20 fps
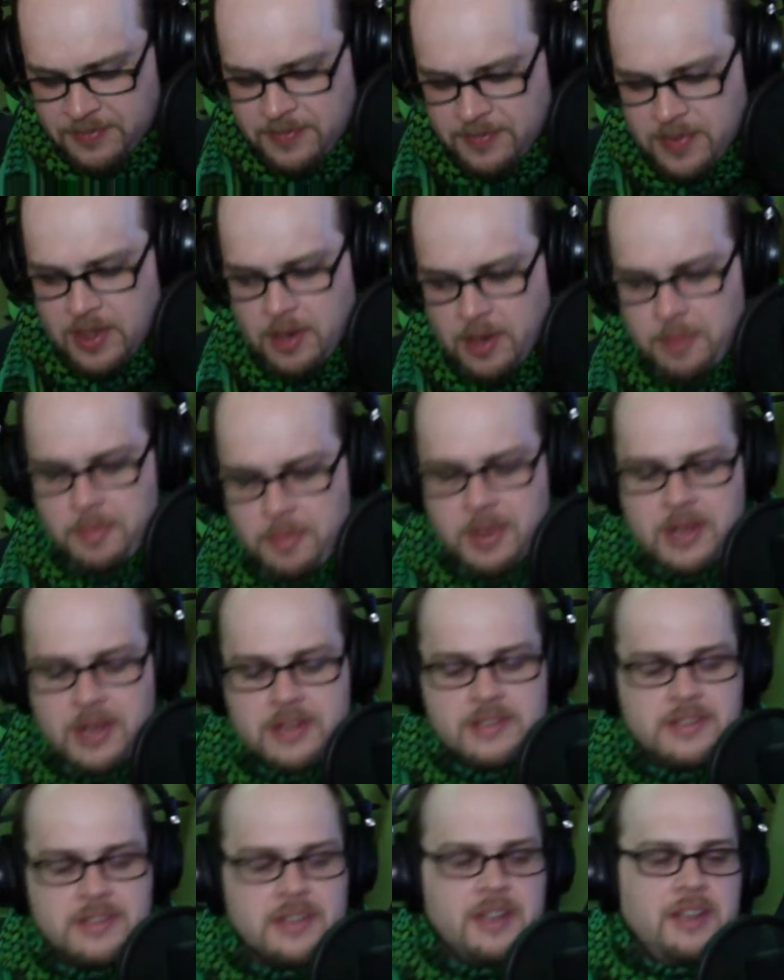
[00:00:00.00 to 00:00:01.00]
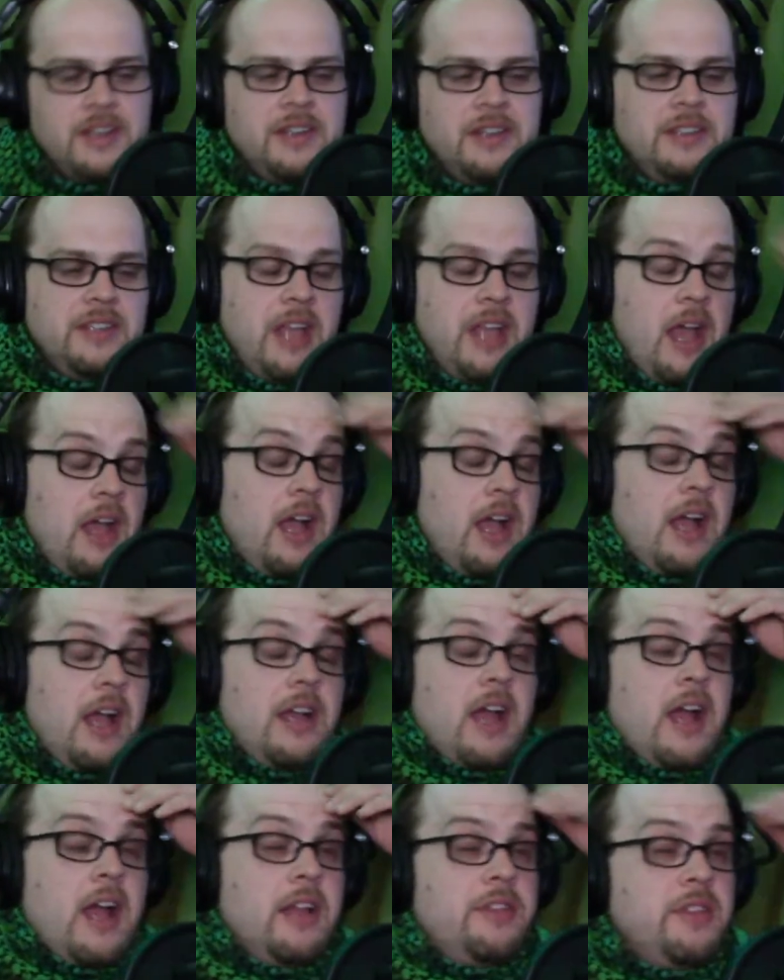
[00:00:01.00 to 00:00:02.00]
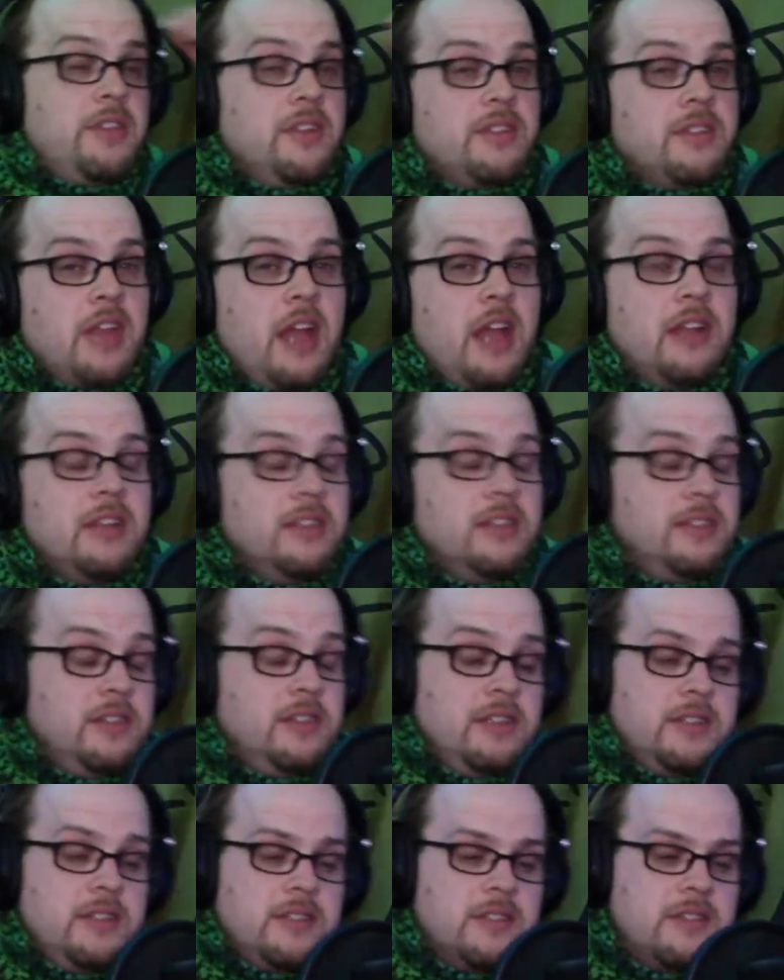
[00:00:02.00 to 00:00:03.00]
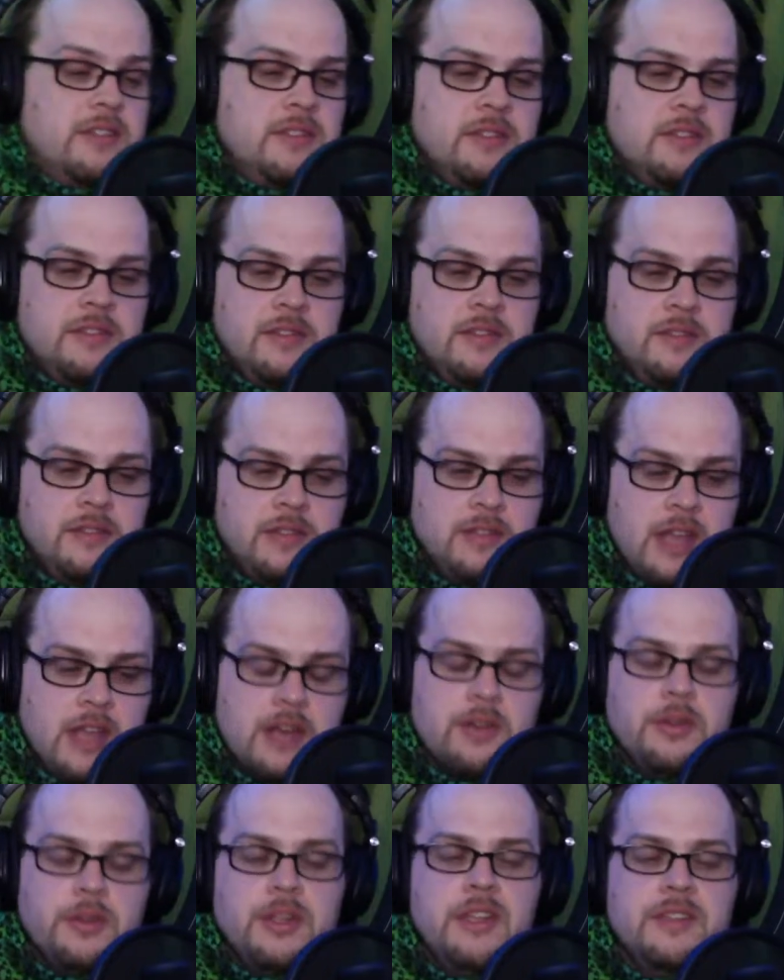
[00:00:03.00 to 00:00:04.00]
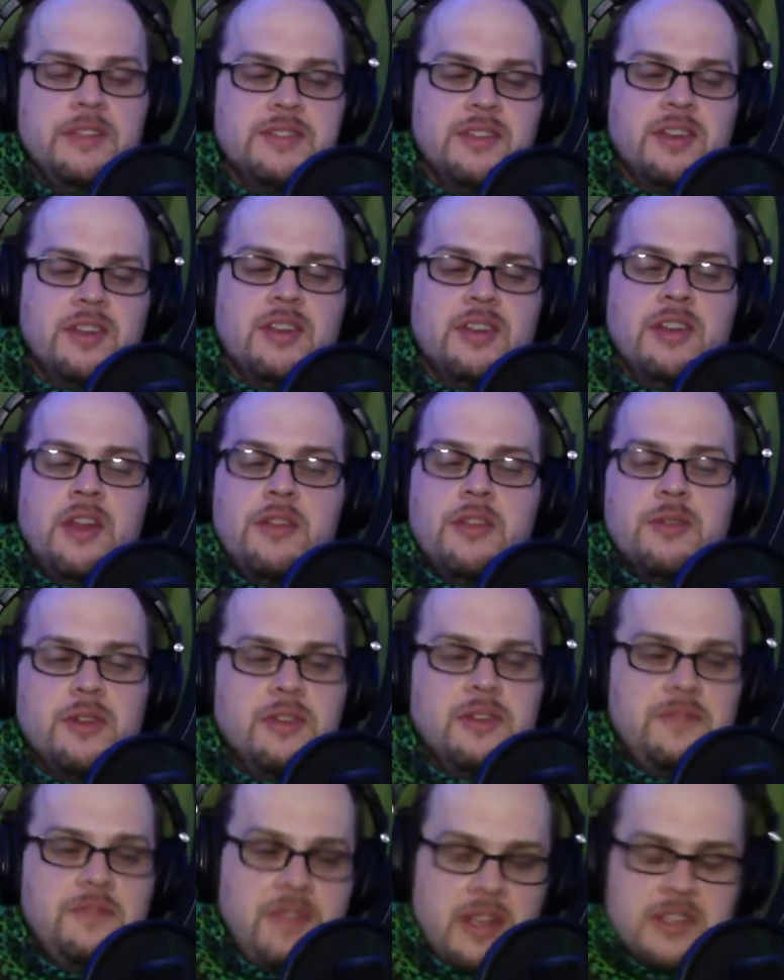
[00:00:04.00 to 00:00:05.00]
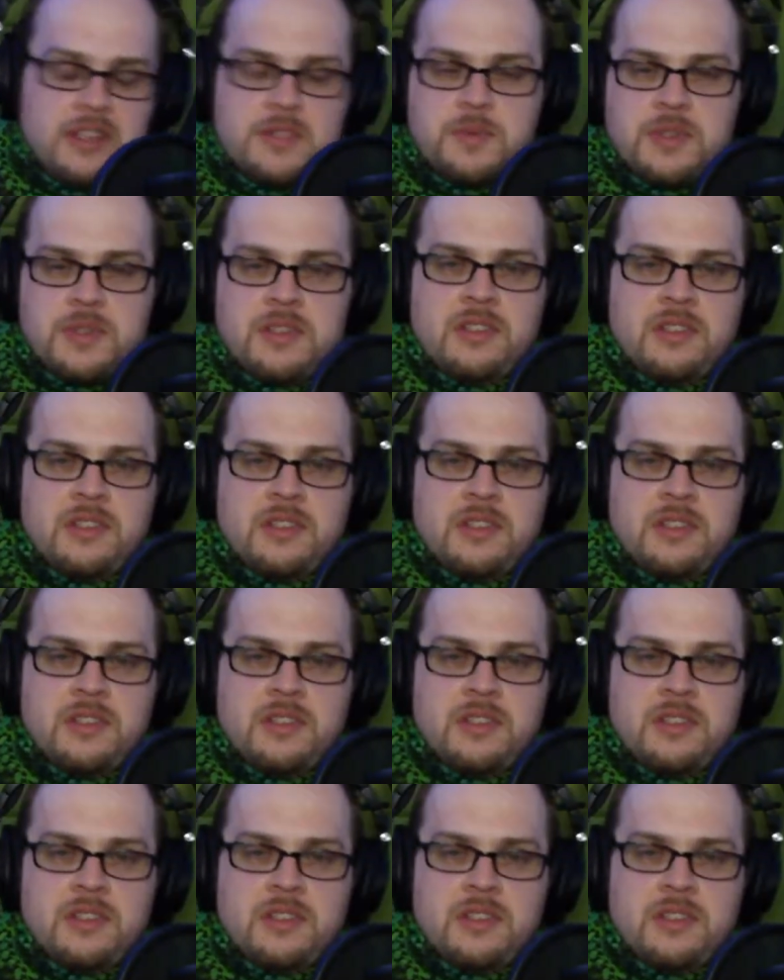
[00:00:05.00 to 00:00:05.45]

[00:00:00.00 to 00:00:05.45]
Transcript: but yeah, I think that it's not only is it another advancement